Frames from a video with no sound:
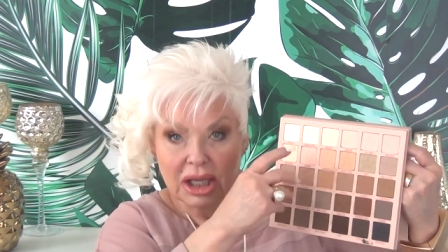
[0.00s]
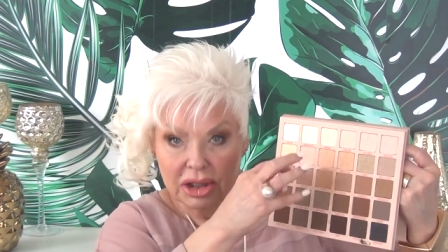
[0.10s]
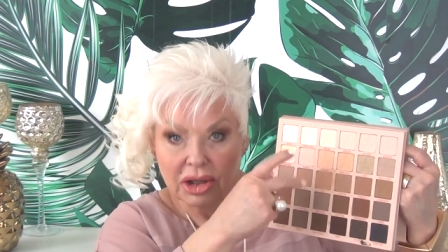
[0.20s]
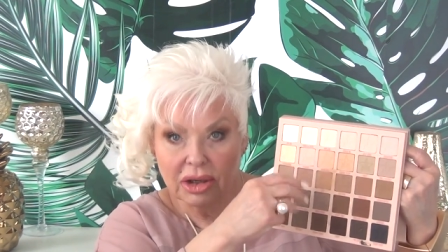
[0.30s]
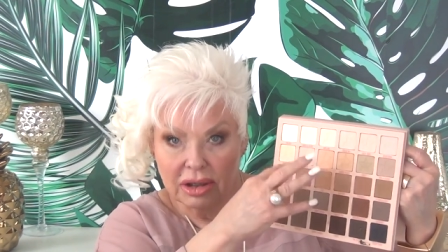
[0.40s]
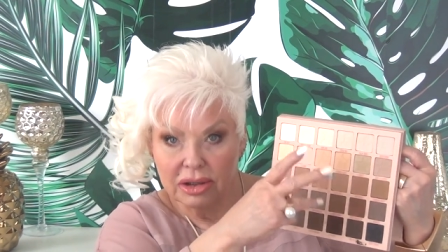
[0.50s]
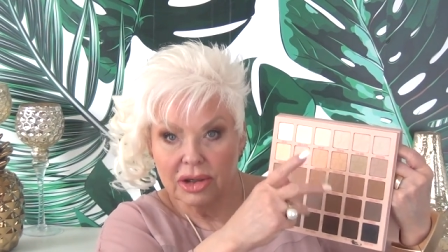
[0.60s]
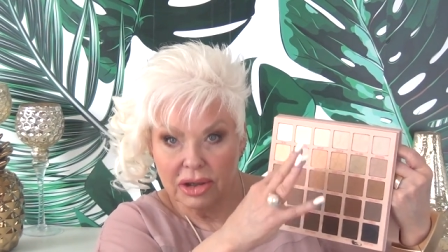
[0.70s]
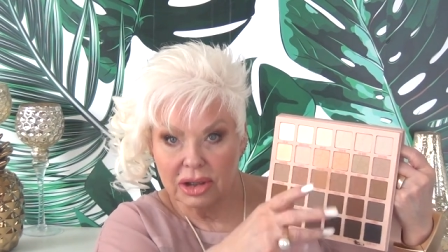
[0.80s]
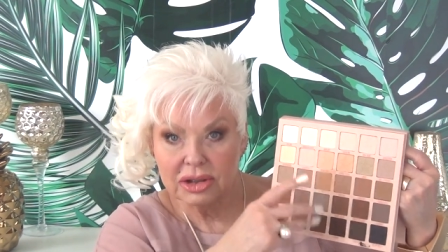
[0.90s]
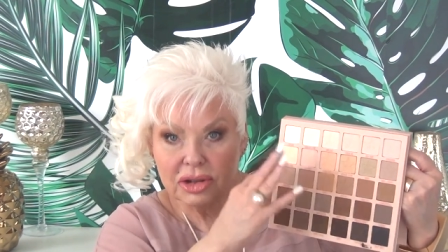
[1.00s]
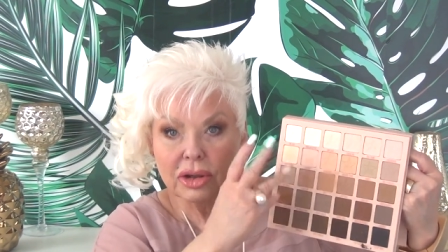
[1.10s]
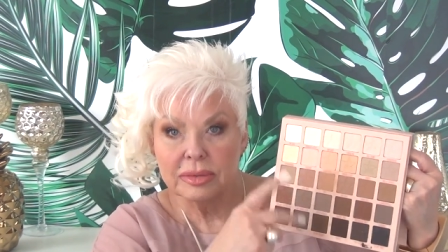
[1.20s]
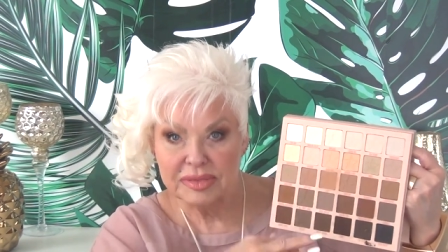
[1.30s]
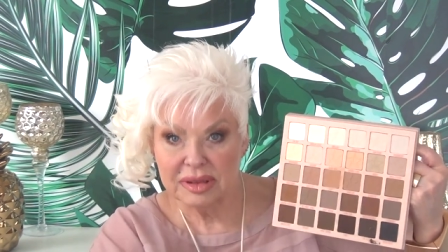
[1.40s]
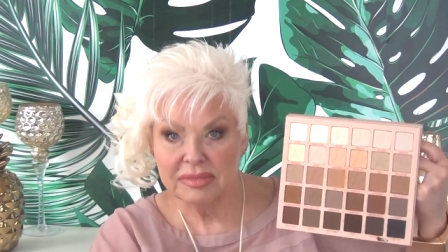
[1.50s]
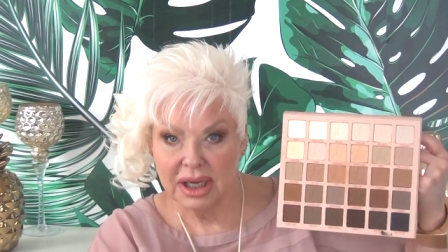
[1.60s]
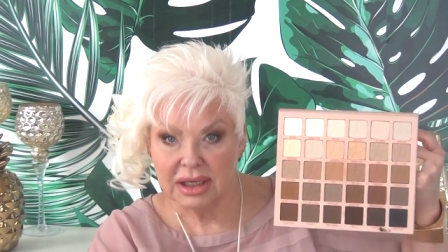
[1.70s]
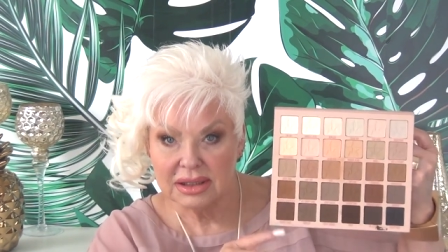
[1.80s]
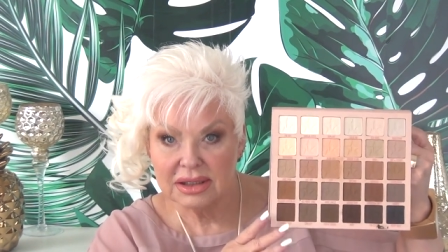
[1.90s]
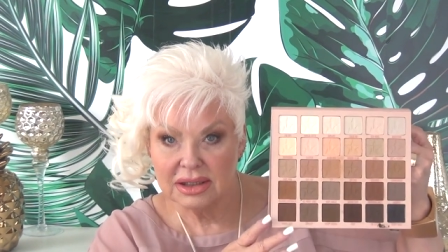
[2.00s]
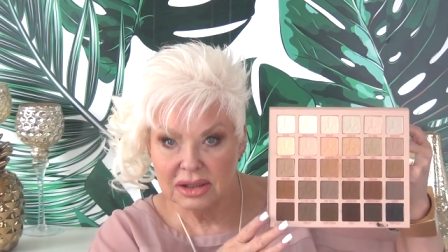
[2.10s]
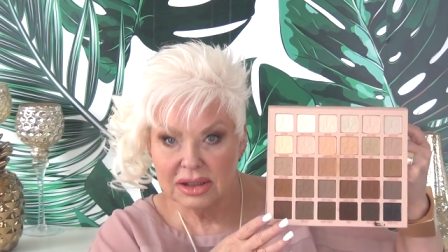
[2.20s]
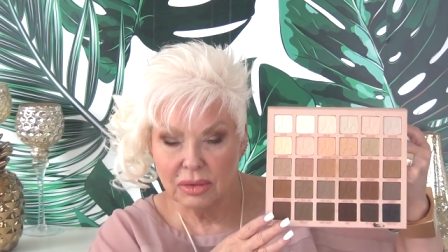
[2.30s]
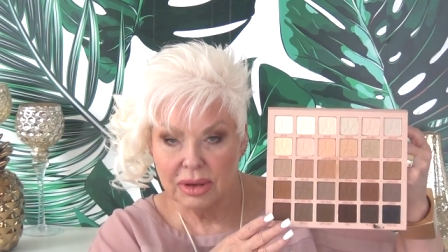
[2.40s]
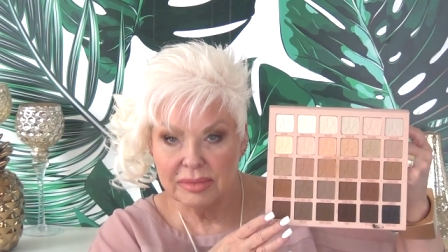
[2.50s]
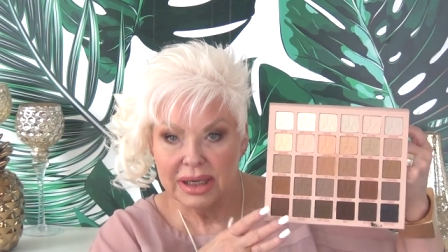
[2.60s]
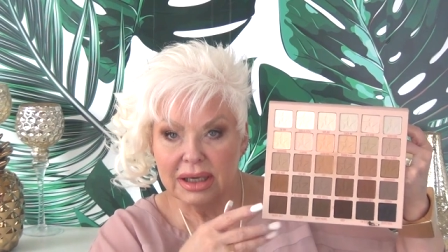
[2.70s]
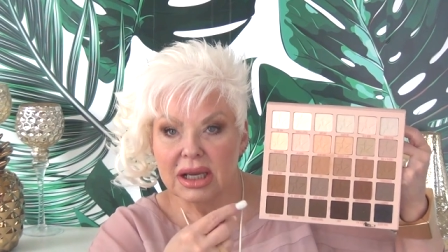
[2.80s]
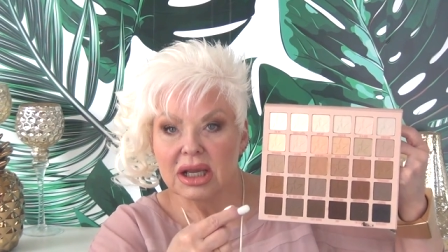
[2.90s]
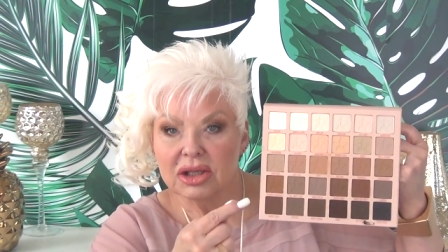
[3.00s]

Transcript: you're you're going to stir up some dust. Do you see what I mean?